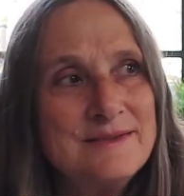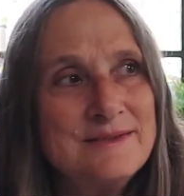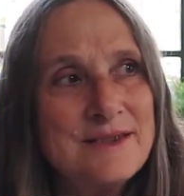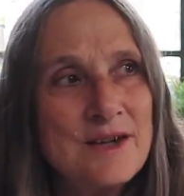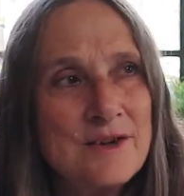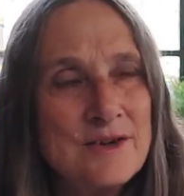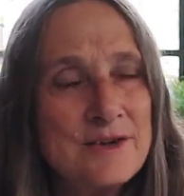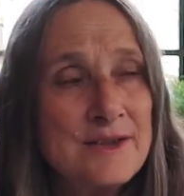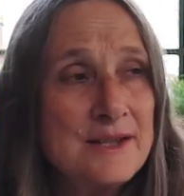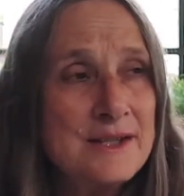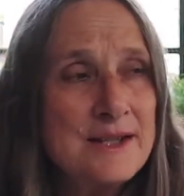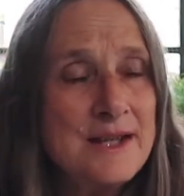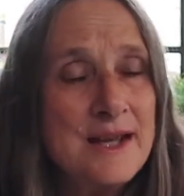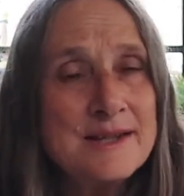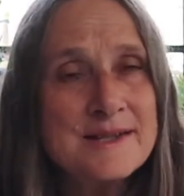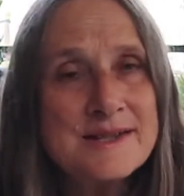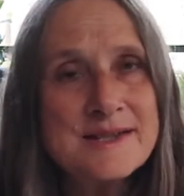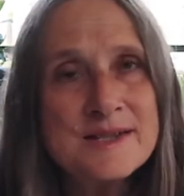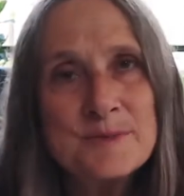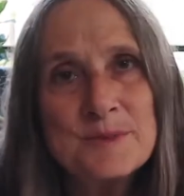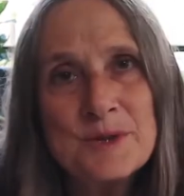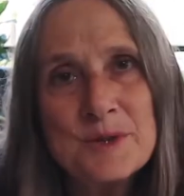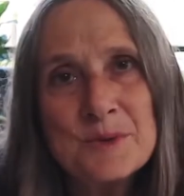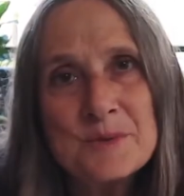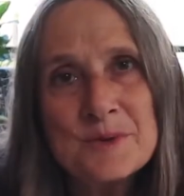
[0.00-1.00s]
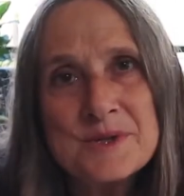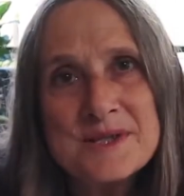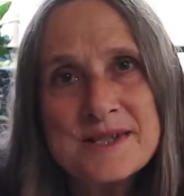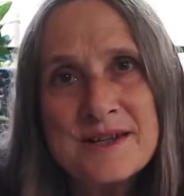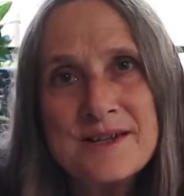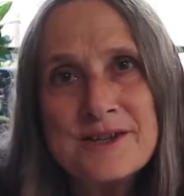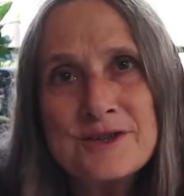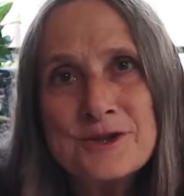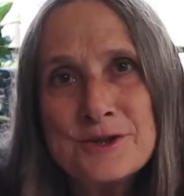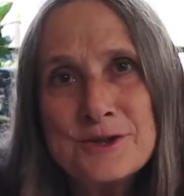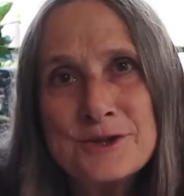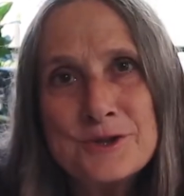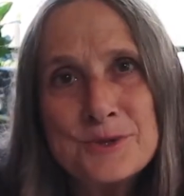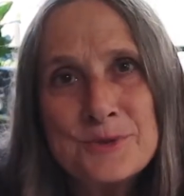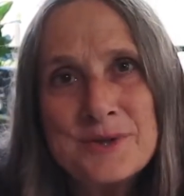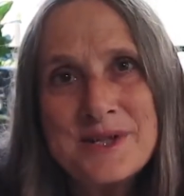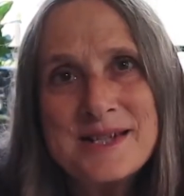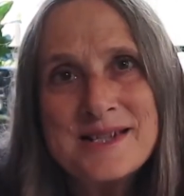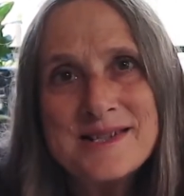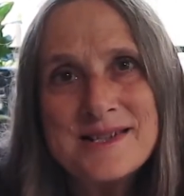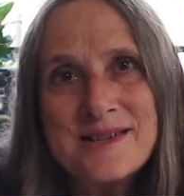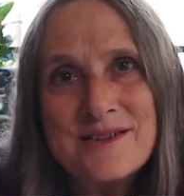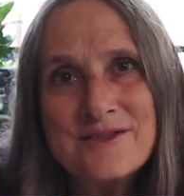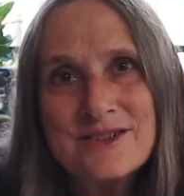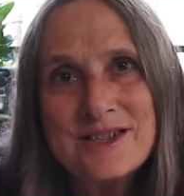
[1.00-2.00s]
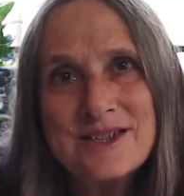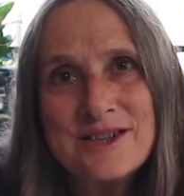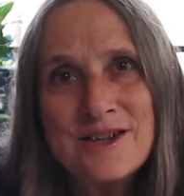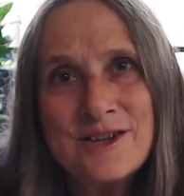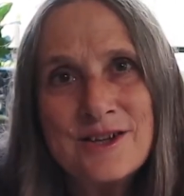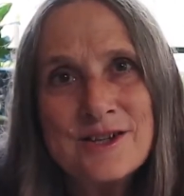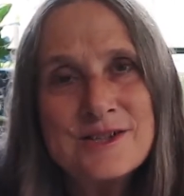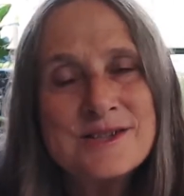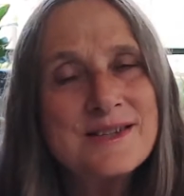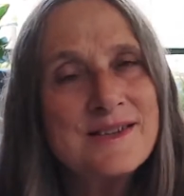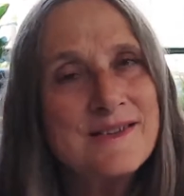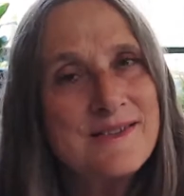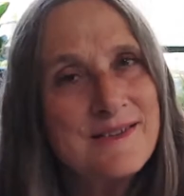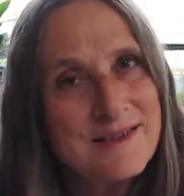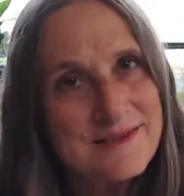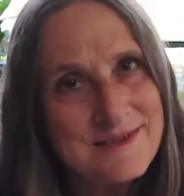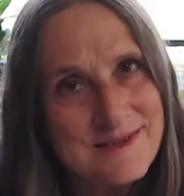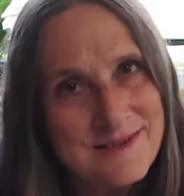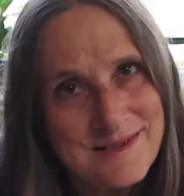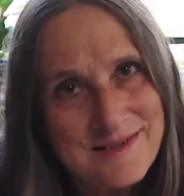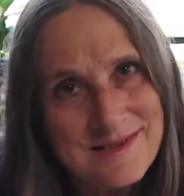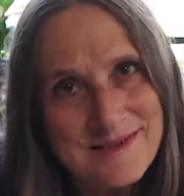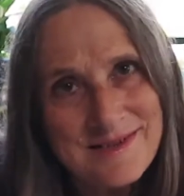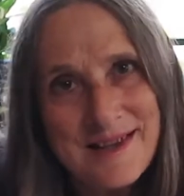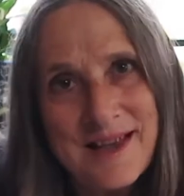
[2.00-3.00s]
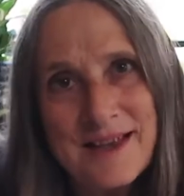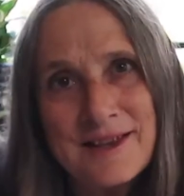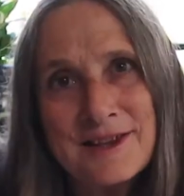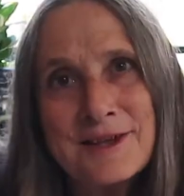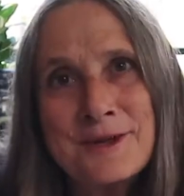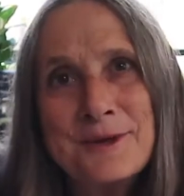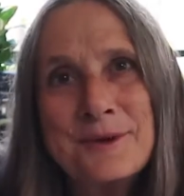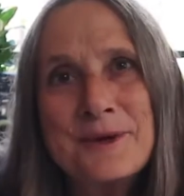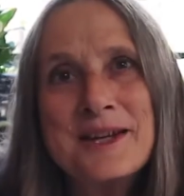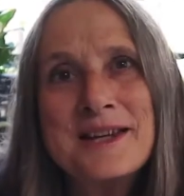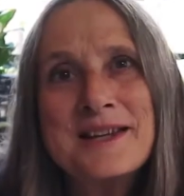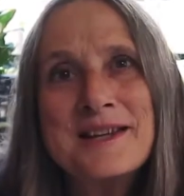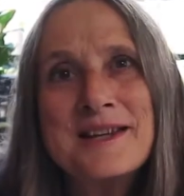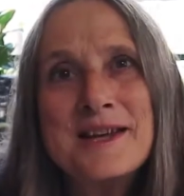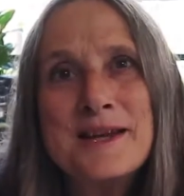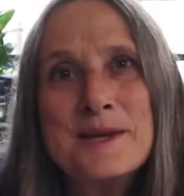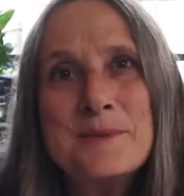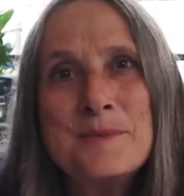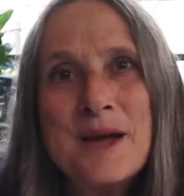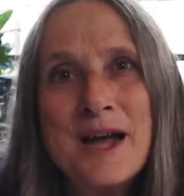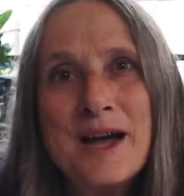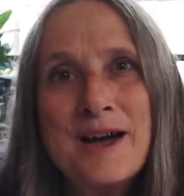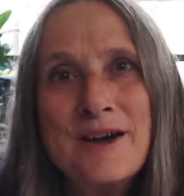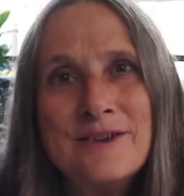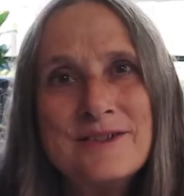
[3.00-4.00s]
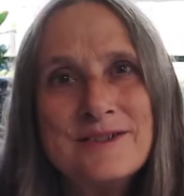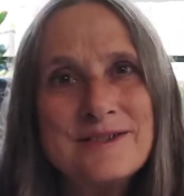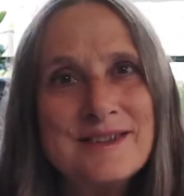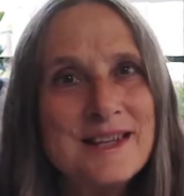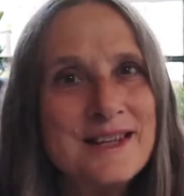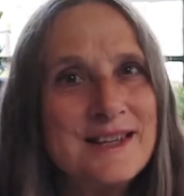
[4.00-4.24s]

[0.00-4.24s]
or the estimate was $127 and that's exactly what it came out.